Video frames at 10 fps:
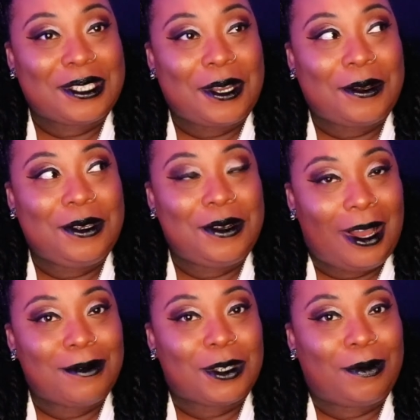So you
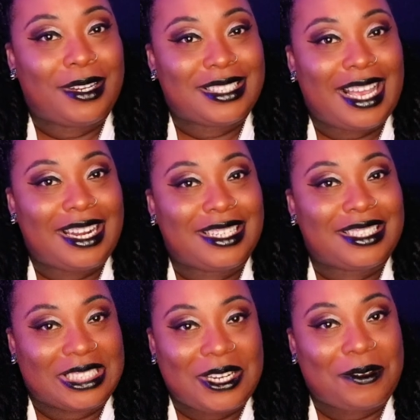know I'm super excited
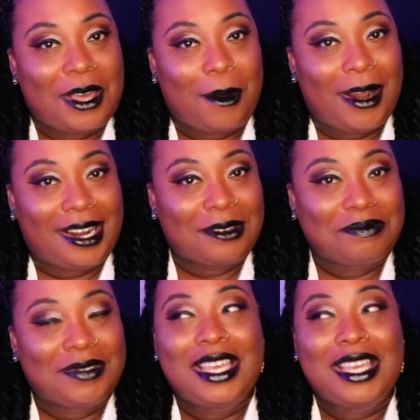to show that, right?